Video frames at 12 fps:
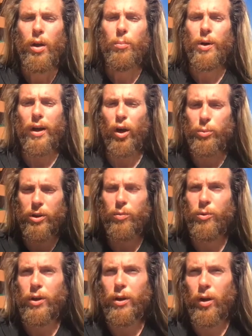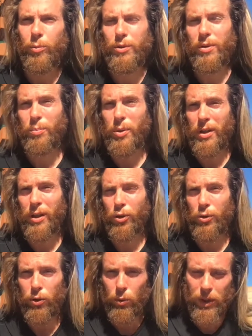But LB Community Compost has been here
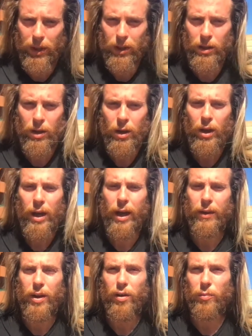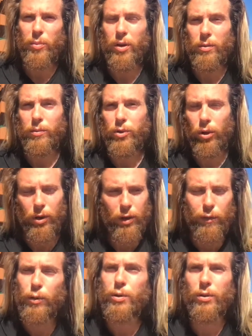doing it, and they have been turning
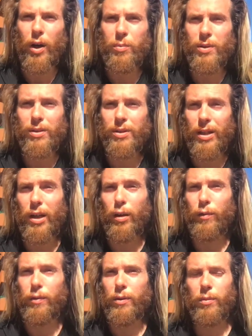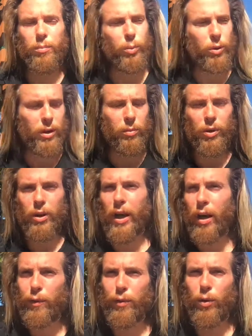food scraps, instead of putting them in the
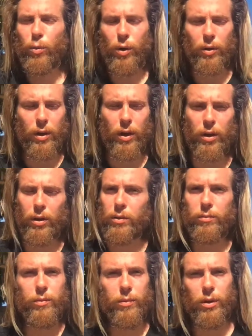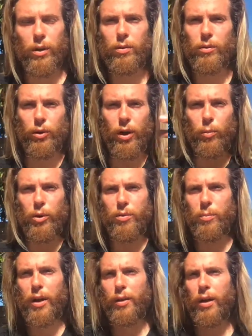landfill where they, you know, create a bunch of
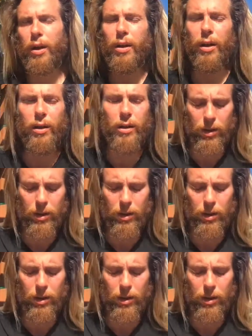methane and